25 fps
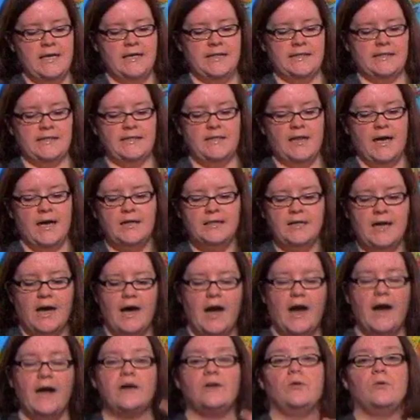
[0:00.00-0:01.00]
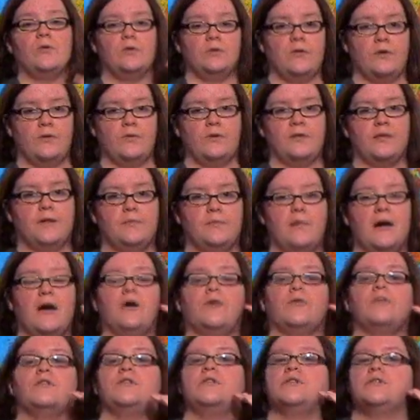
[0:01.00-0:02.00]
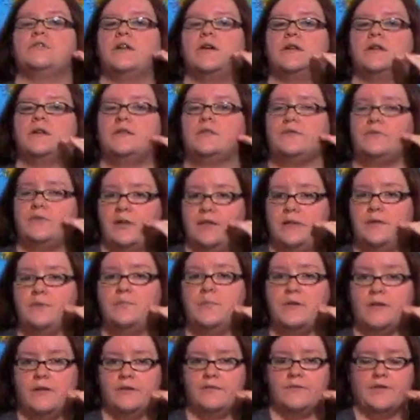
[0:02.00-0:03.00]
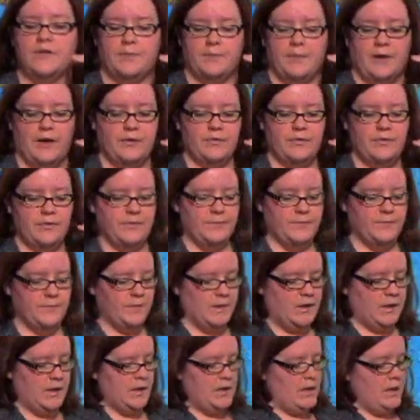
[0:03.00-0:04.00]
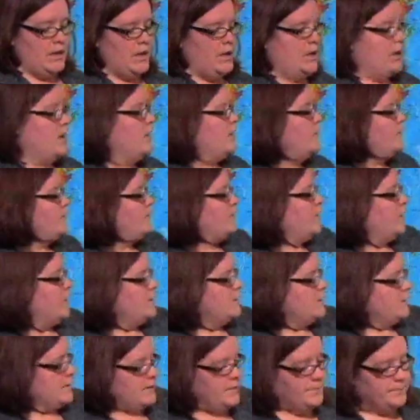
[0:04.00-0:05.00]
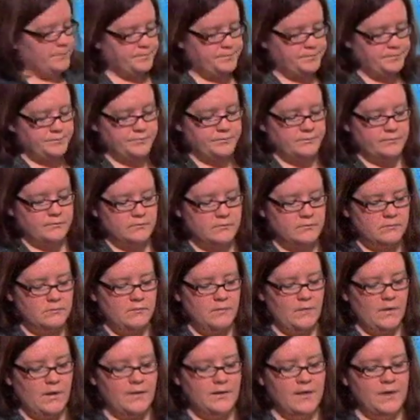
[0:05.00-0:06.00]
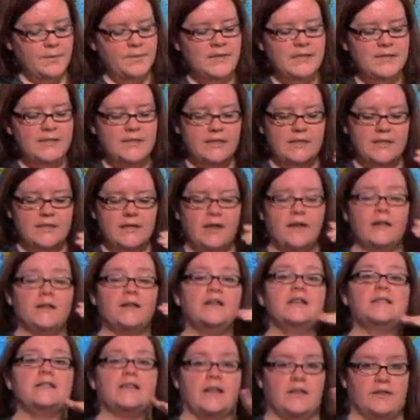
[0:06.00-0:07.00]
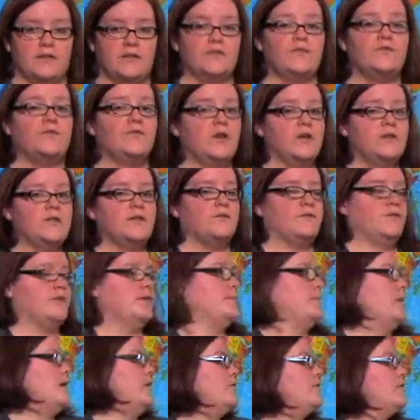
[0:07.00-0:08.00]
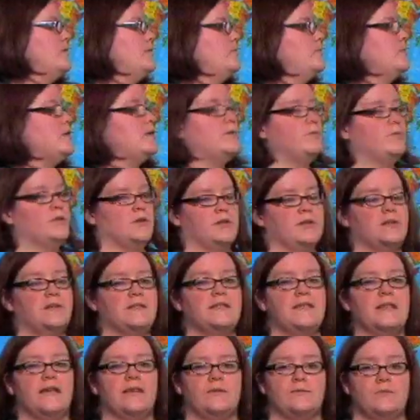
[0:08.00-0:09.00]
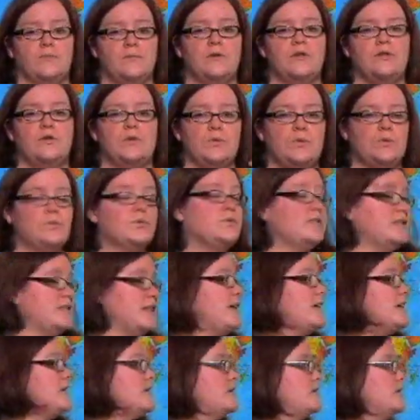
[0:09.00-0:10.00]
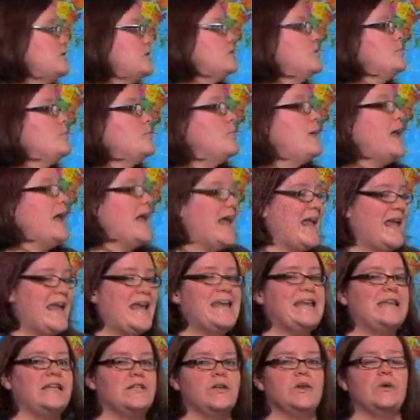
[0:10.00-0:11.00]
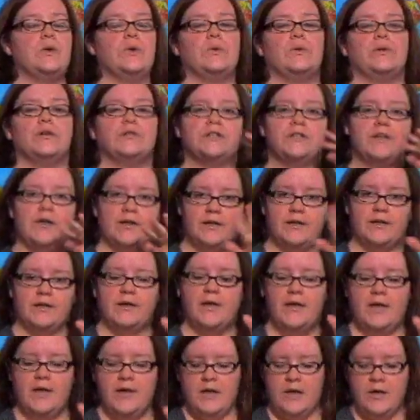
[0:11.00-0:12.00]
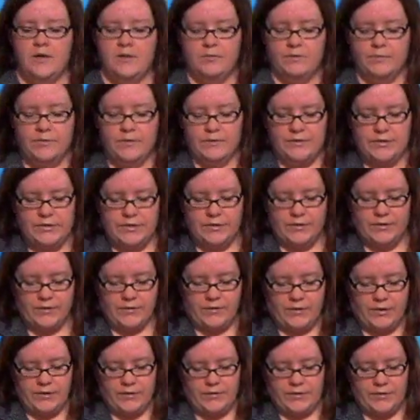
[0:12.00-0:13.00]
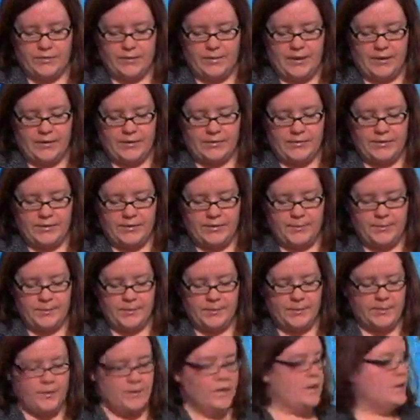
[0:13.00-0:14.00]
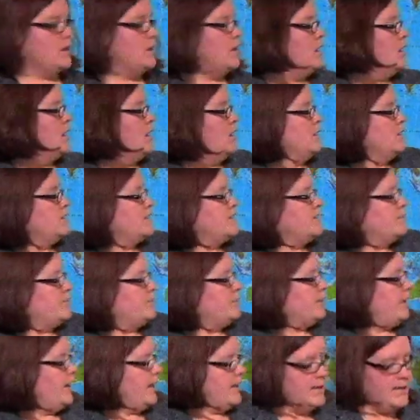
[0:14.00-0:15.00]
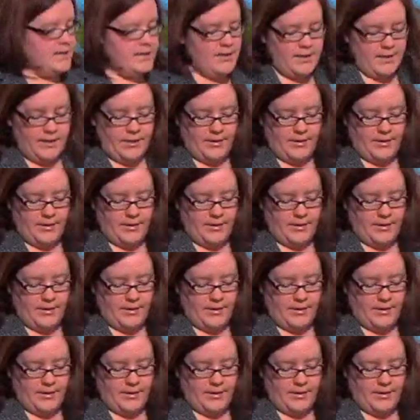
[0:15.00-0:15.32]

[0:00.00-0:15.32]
is not high or low in the mouth. Your tongue is right in the middle of your mouth. Front, that means the tongue is at the front of your mouth. And when you say tomato, your tongue moves to the front of your mouth. Spread,